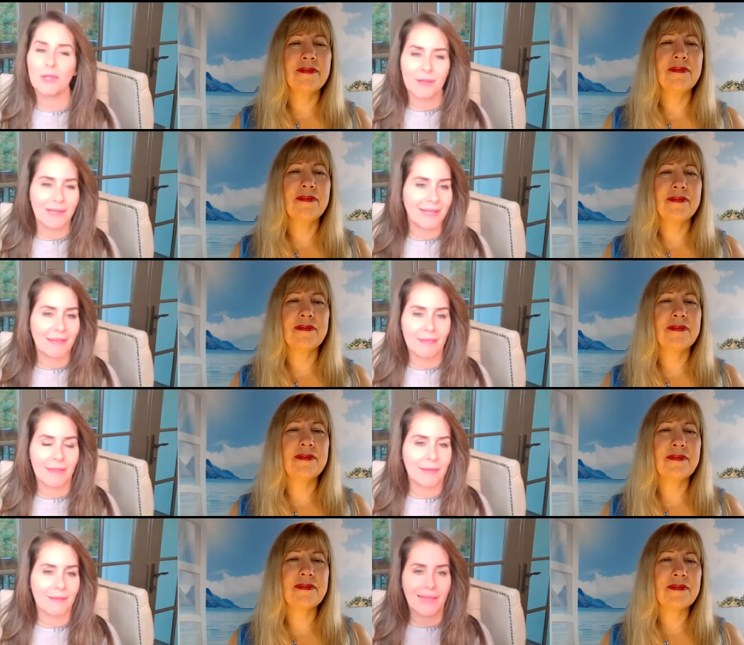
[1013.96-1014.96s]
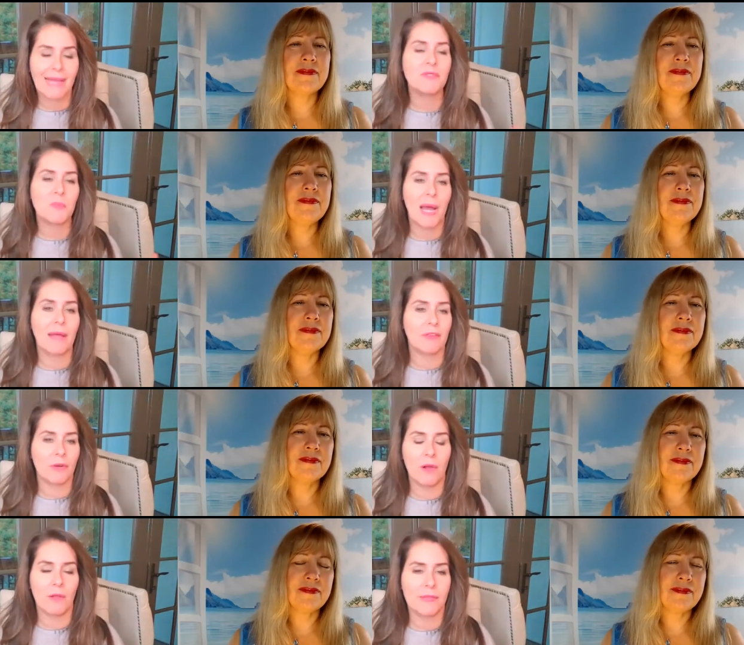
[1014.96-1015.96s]
Speaker 1: learn anything that's why
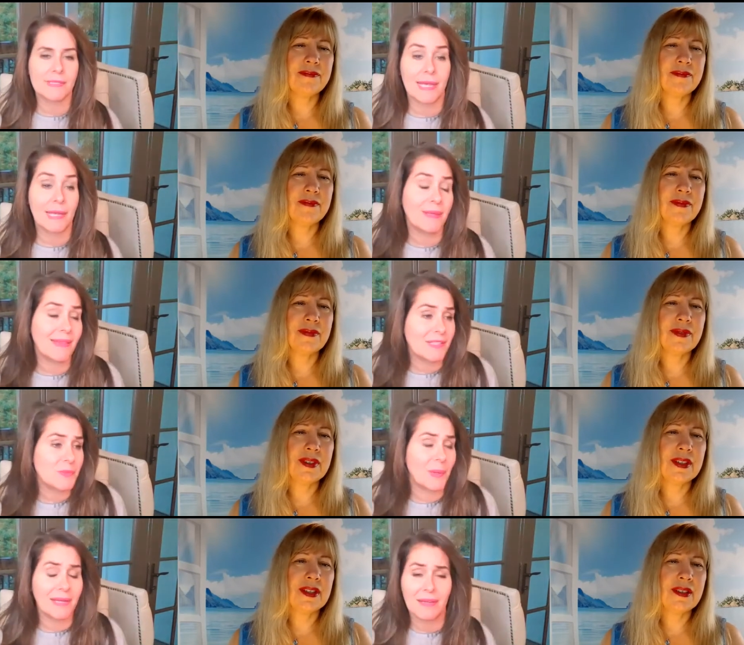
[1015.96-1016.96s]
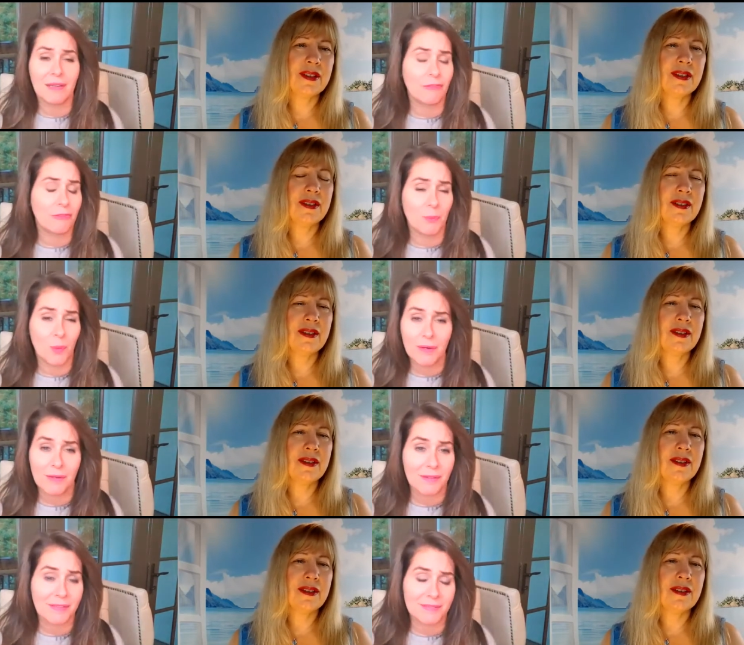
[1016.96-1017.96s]
they're all the same and that's why none of them
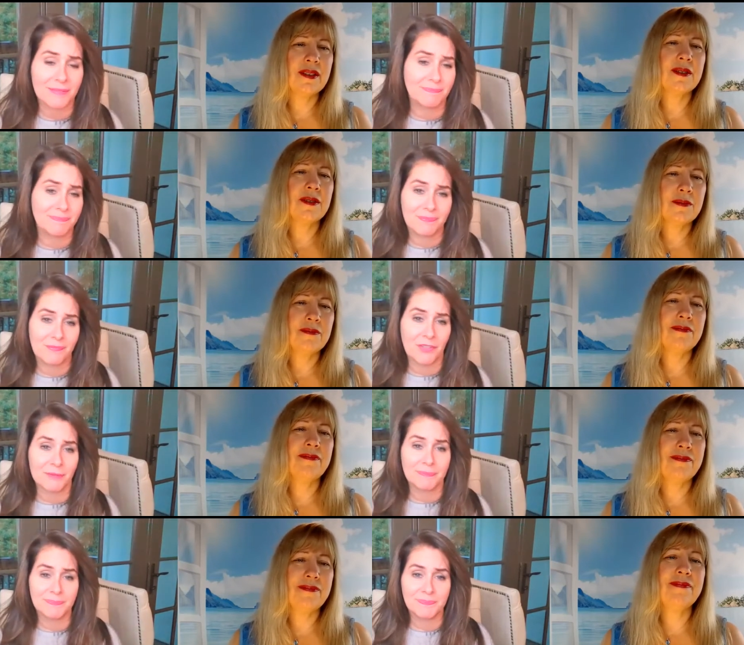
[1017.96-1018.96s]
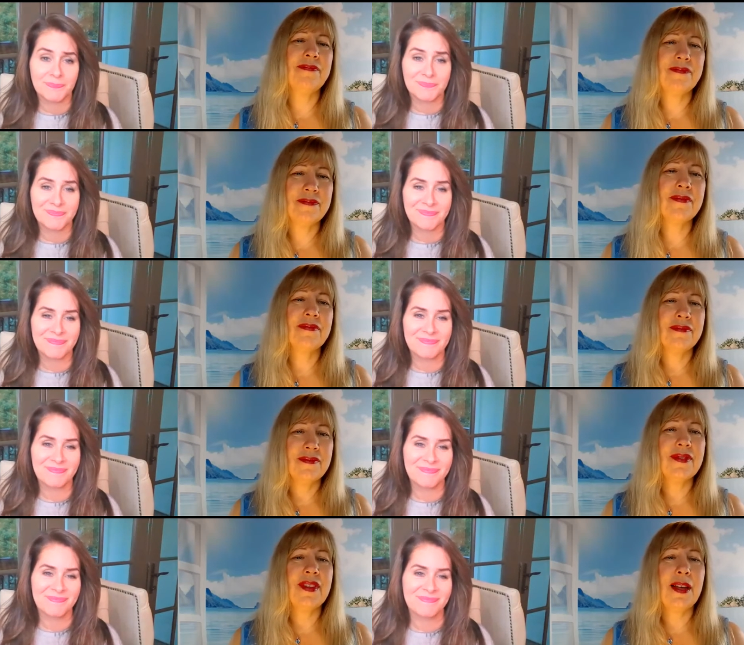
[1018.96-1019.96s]
work so
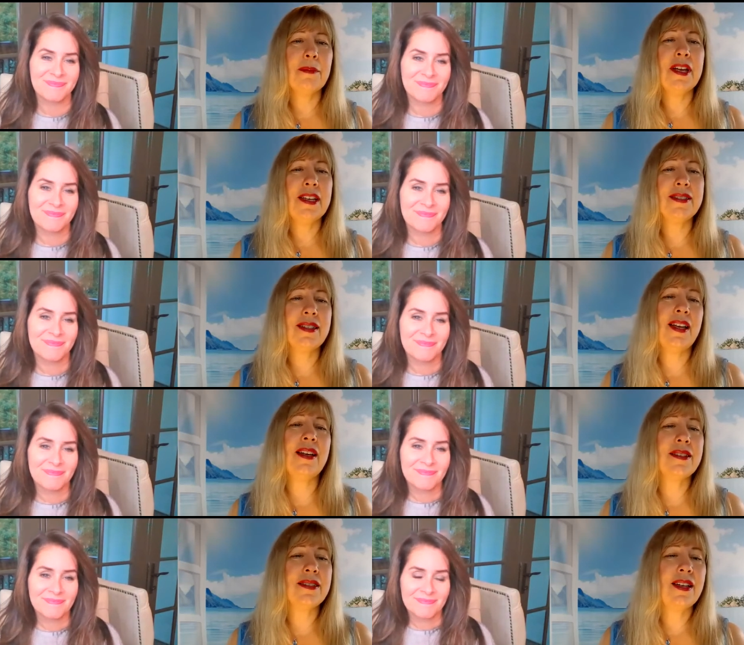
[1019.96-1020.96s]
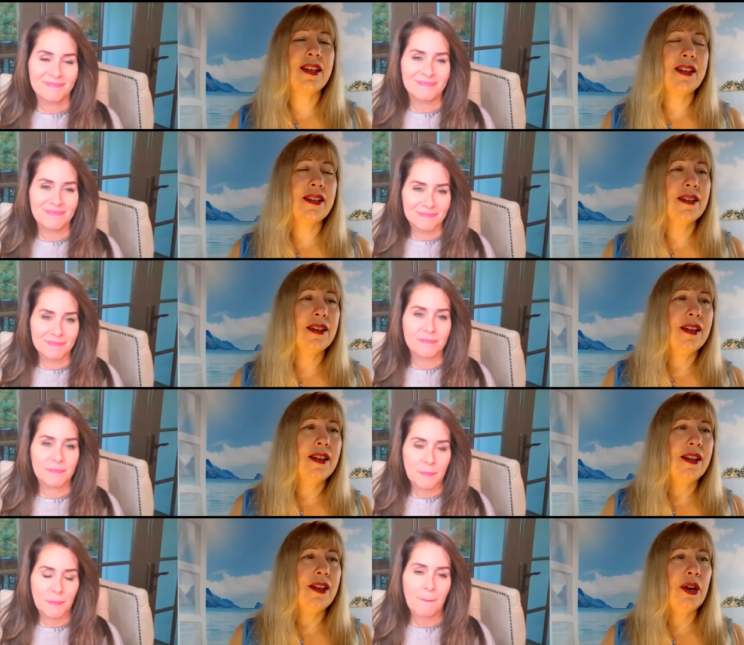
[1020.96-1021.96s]
Speaker 2: that makes sense and
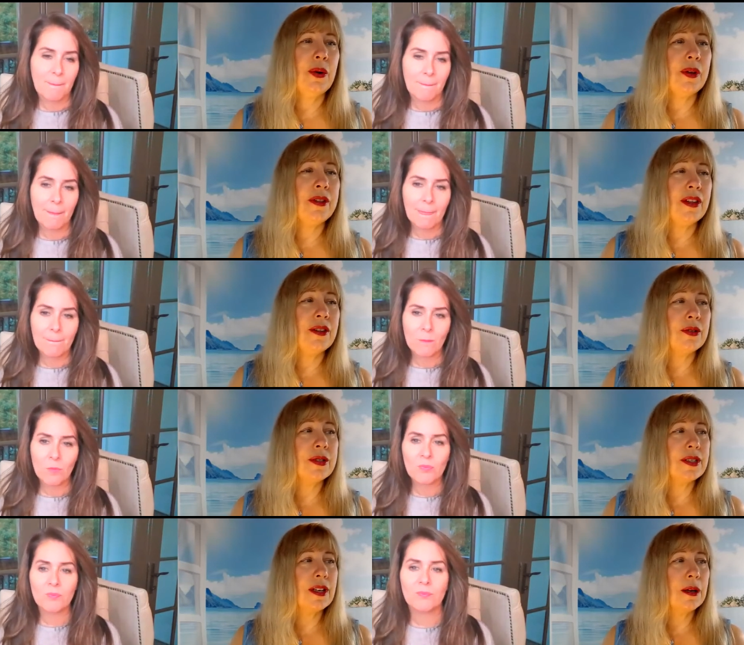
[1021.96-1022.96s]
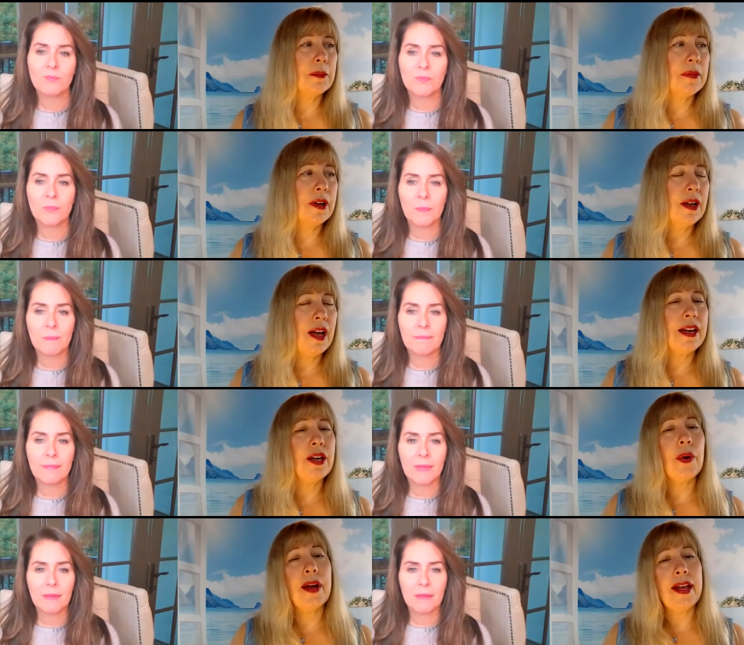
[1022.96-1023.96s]
you know and then there's um i know